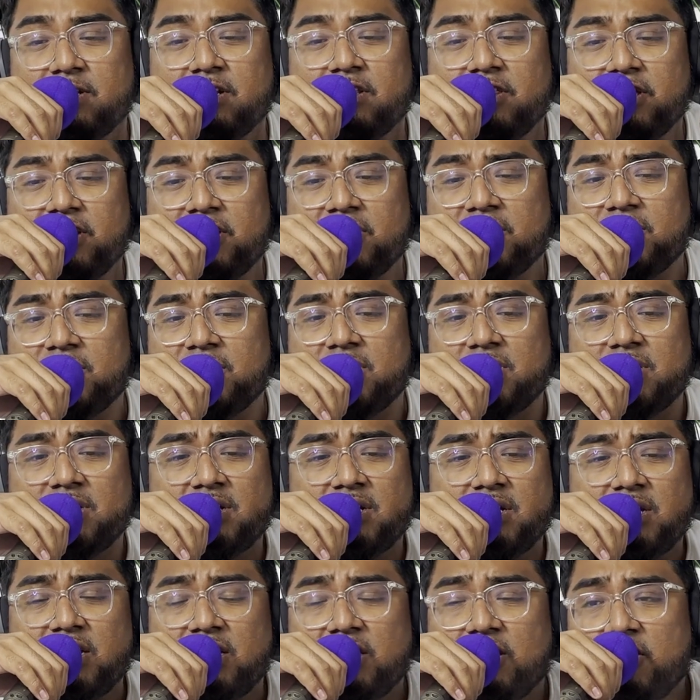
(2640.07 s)
of the year
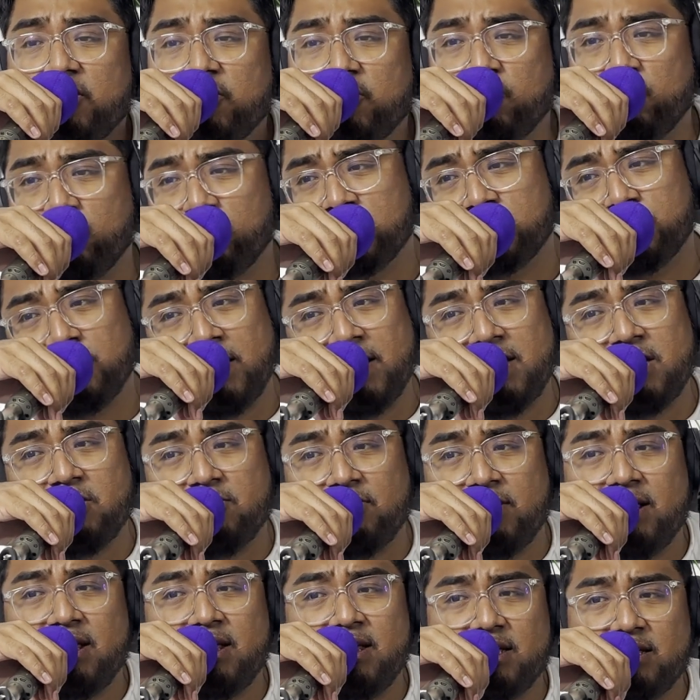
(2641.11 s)
who was playing
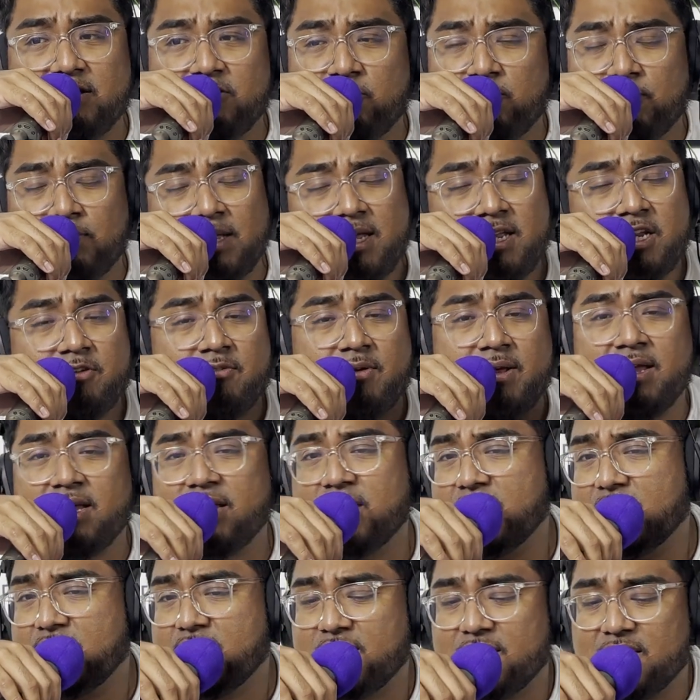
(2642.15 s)
great, who played
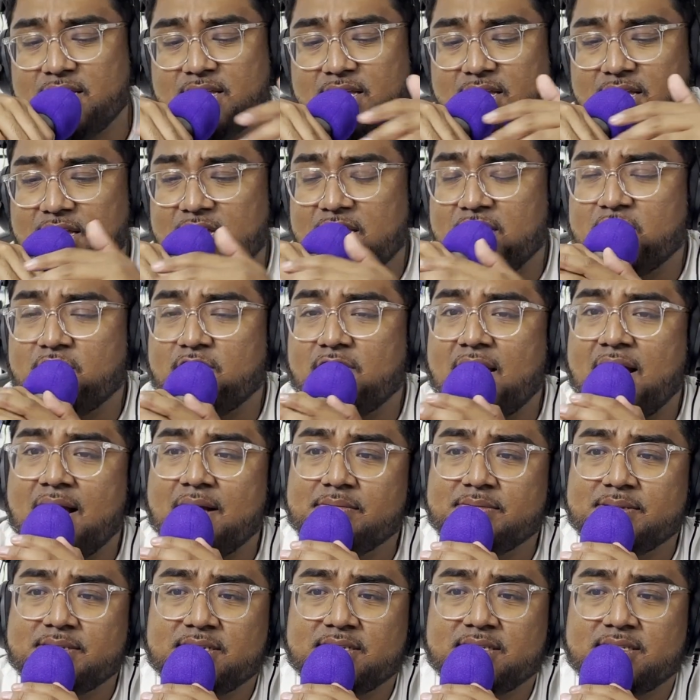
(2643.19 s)
great in your
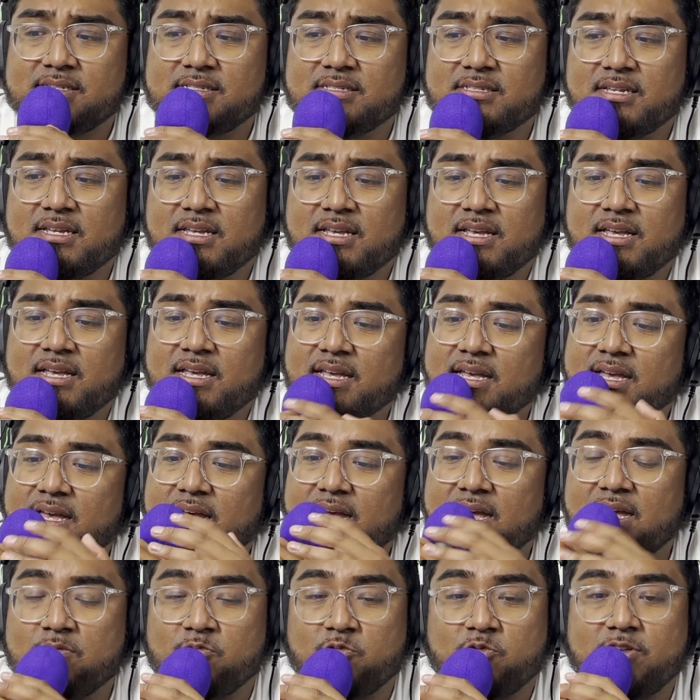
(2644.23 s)
absence.
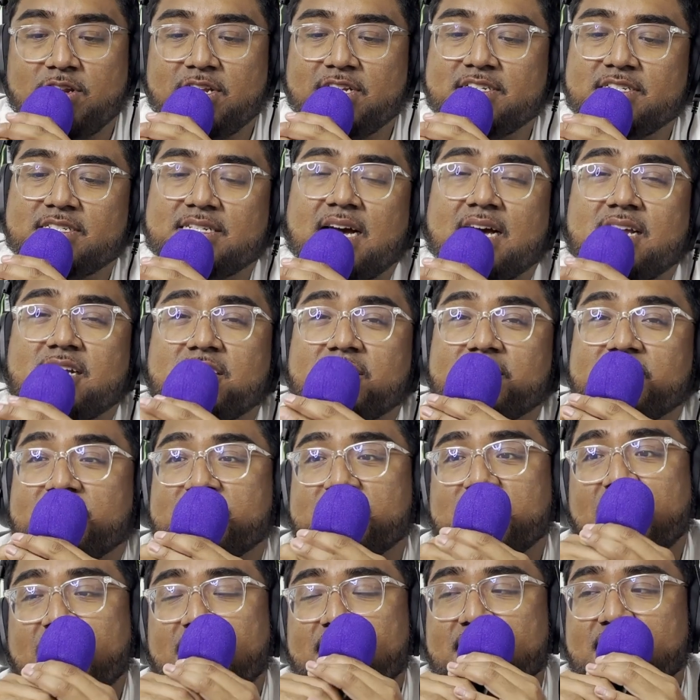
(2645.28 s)
And Rudy just got to
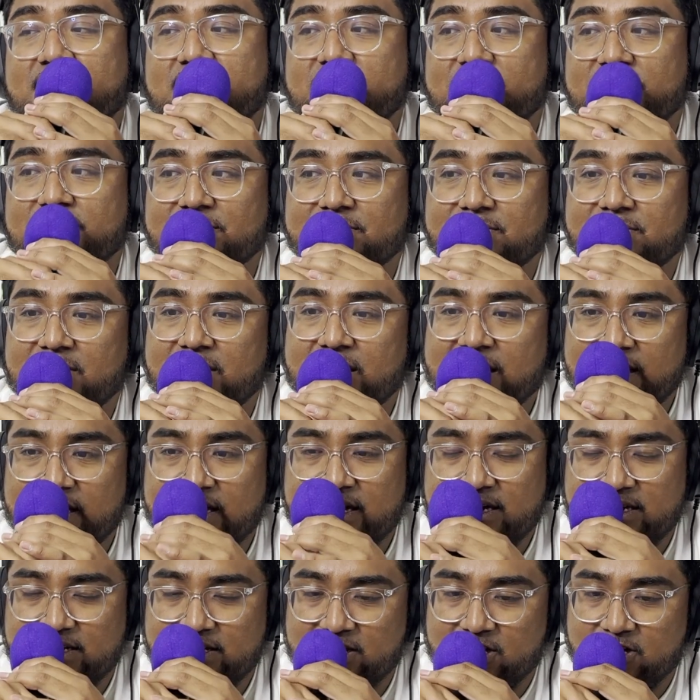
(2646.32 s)
understand
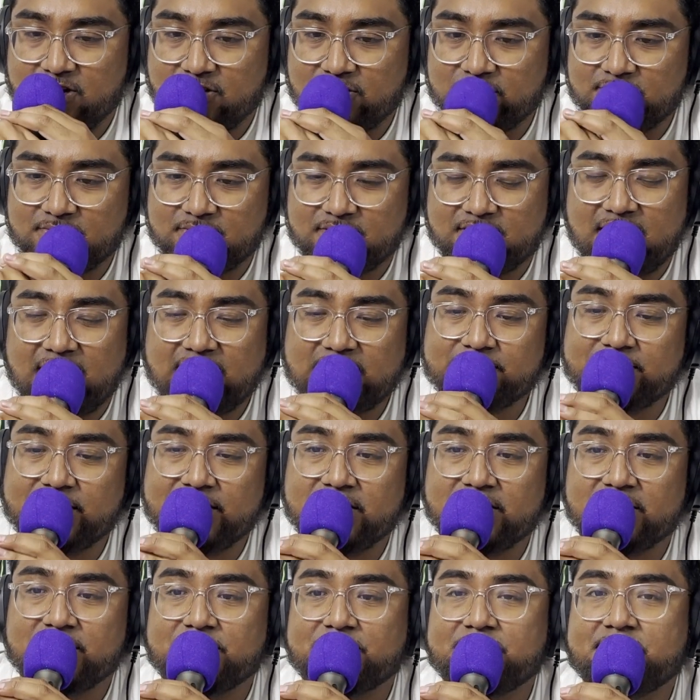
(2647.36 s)
and, you know, next man
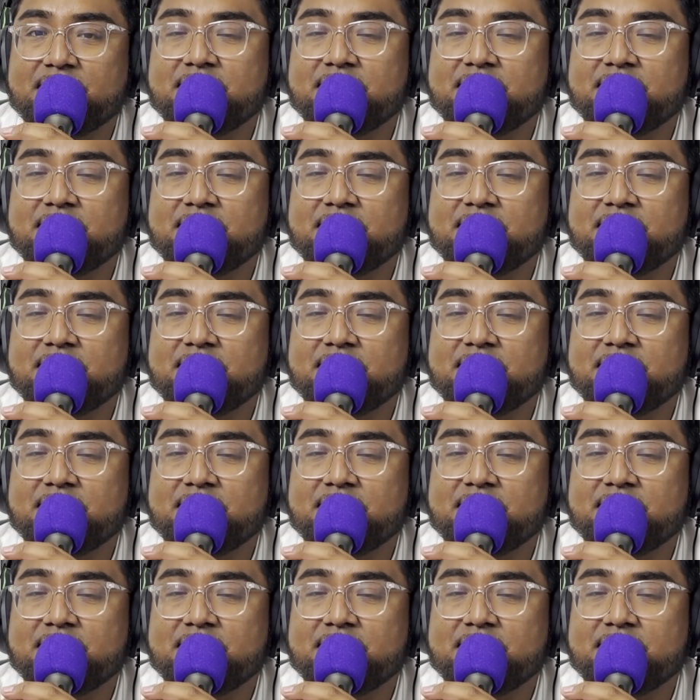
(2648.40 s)
up.